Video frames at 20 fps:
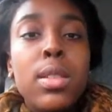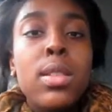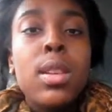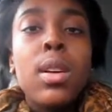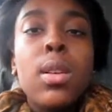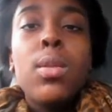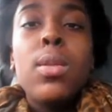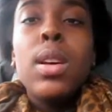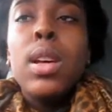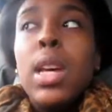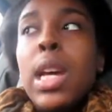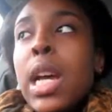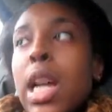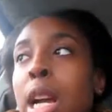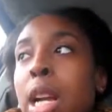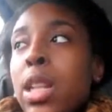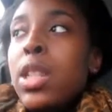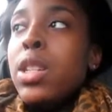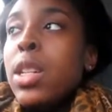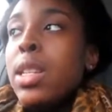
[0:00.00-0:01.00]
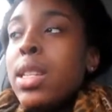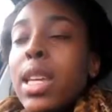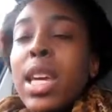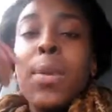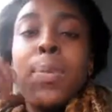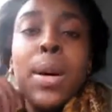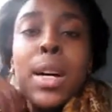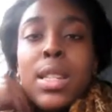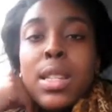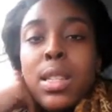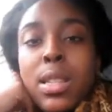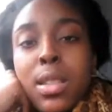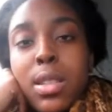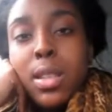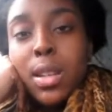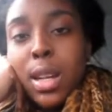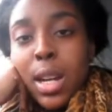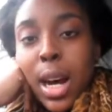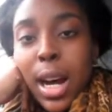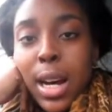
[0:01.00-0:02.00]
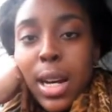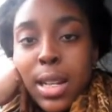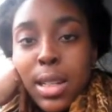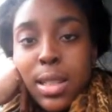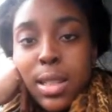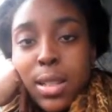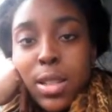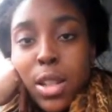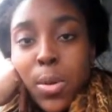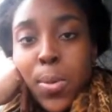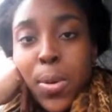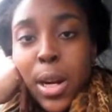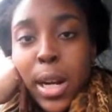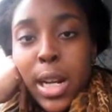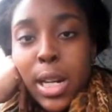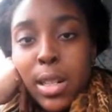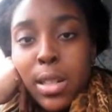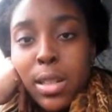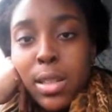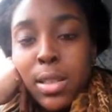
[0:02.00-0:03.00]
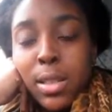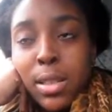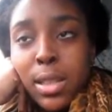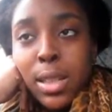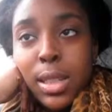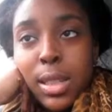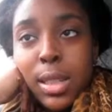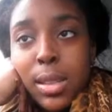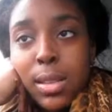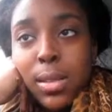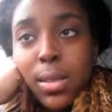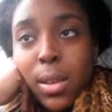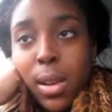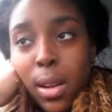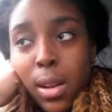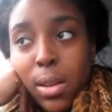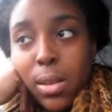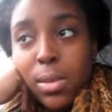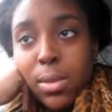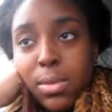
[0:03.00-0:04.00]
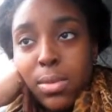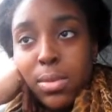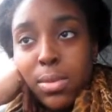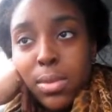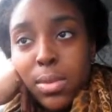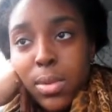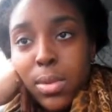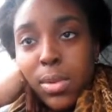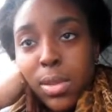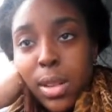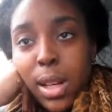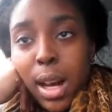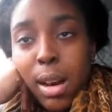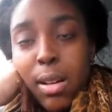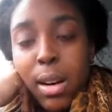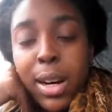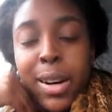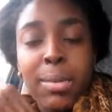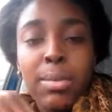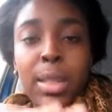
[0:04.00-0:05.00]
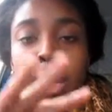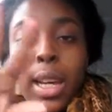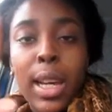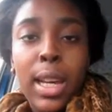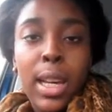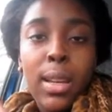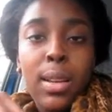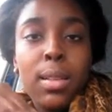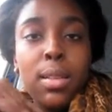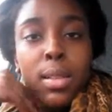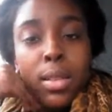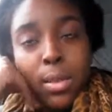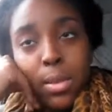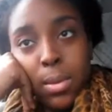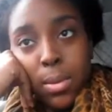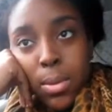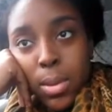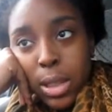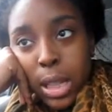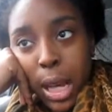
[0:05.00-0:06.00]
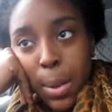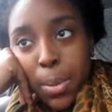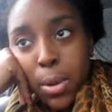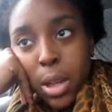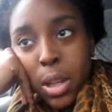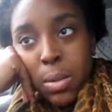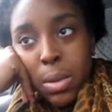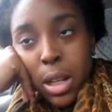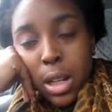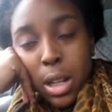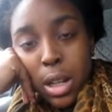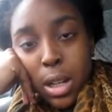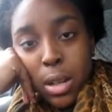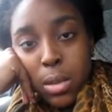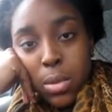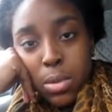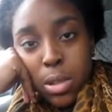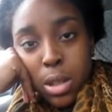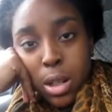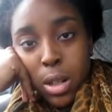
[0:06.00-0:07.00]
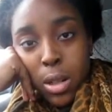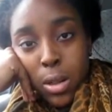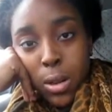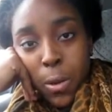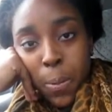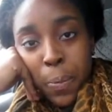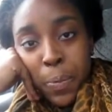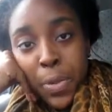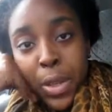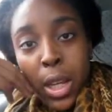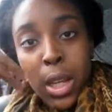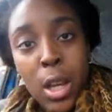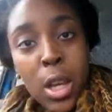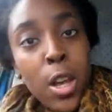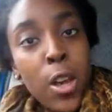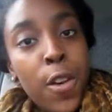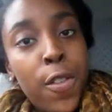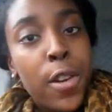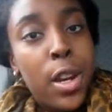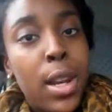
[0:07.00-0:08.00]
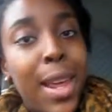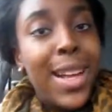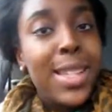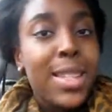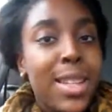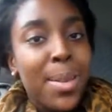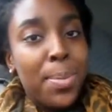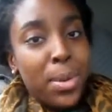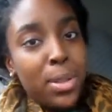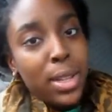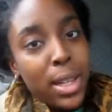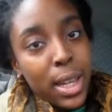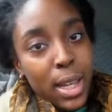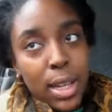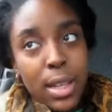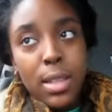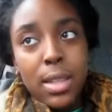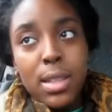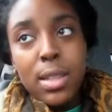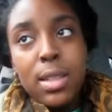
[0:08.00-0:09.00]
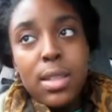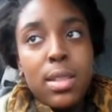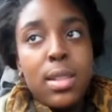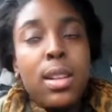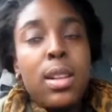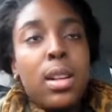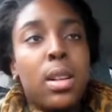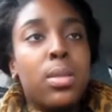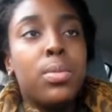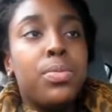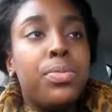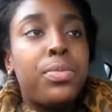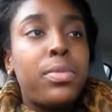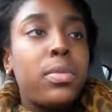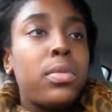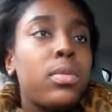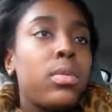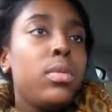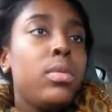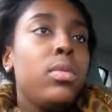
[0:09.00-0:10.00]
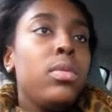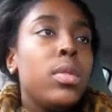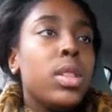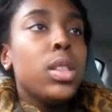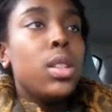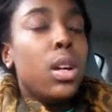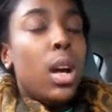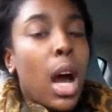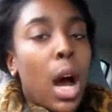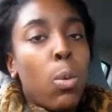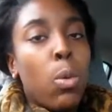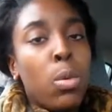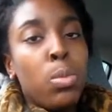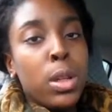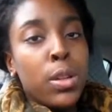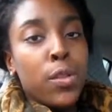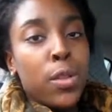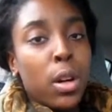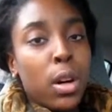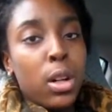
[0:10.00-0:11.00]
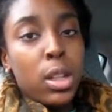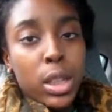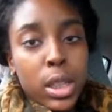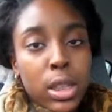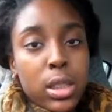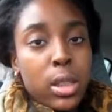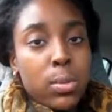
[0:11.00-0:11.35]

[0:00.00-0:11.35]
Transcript: So just keep us guys in your prayers, and you know, I'll update when that appointment comes. So for the next couple of days, um, I won't be vlogging.